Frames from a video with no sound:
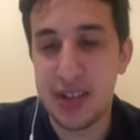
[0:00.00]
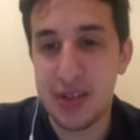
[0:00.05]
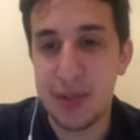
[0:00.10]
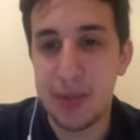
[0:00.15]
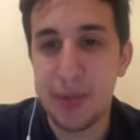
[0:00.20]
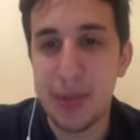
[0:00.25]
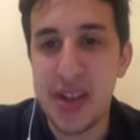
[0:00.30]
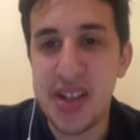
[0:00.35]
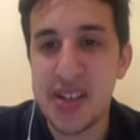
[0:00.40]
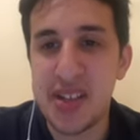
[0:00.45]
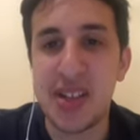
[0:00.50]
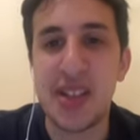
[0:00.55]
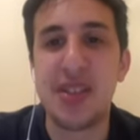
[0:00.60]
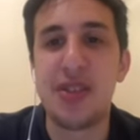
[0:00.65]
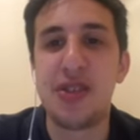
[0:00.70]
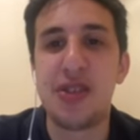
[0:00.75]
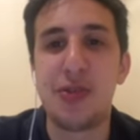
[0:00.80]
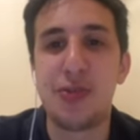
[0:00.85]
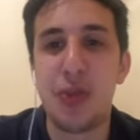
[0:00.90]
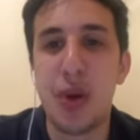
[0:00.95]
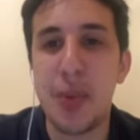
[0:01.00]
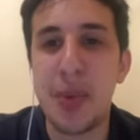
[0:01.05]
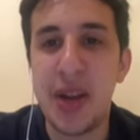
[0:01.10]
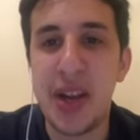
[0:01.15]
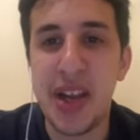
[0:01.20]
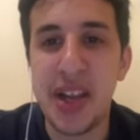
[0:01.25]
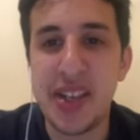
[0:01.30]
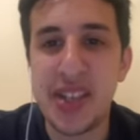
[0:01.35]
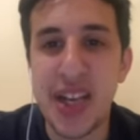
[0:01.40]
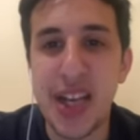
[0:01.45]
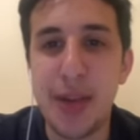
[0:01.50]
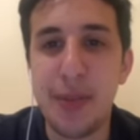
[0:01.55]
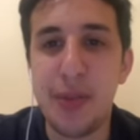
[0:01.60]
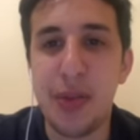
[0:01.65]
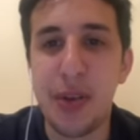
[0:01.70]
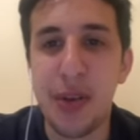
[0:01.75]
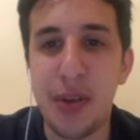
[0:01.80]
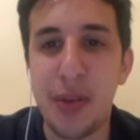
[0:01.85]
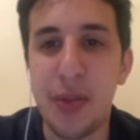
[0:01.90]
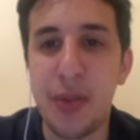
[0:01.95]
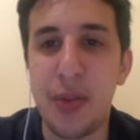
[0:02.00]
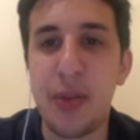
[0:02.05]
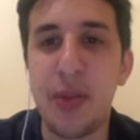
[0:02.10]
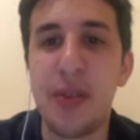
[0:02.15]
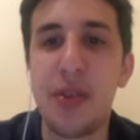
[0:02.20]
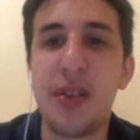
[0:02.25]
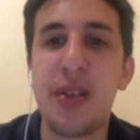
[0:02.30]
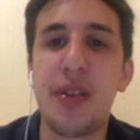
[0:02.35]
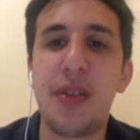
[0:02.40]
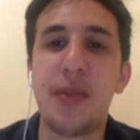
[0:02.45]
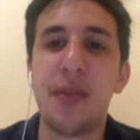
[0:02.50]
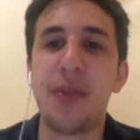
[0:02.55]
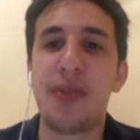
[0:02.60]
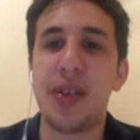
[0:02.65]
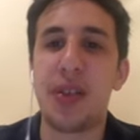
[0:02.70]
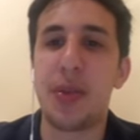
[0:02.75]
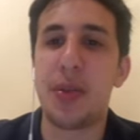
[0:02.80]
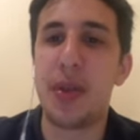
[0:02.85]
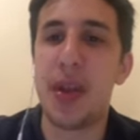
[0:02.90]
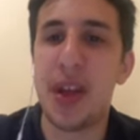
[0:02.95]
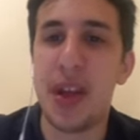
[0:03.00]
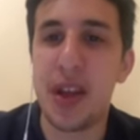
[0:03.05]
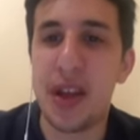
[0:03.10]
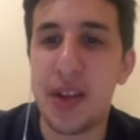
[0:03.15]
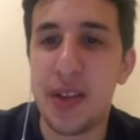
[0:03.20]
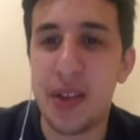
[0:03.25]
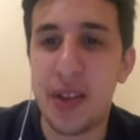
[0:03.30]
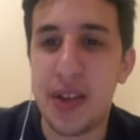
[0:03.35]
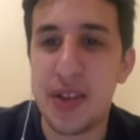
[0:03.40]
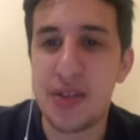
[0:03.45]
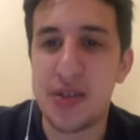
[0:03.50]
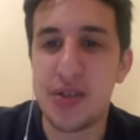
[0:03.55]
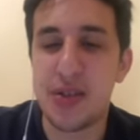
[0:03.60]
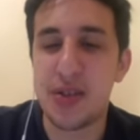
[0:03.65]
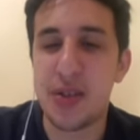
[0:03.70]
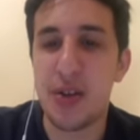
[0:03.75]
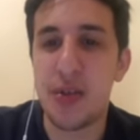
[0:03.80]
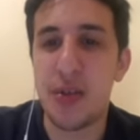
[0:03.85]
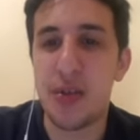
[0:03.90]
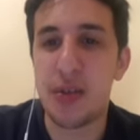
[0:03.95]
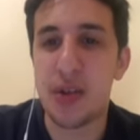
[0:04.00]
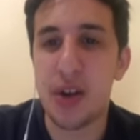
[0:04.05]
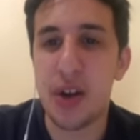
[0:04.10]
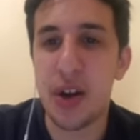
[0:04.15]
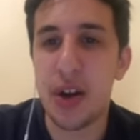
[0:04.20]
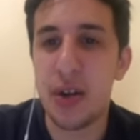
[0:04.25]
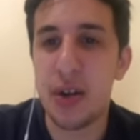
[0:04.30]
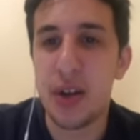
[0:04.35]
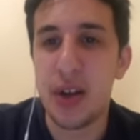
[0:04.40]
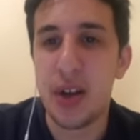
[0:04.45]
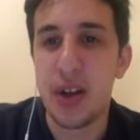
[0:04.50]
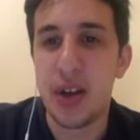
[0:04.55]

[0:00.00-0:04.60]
is amazing. This is his Premier League debut. To think this was so long ago.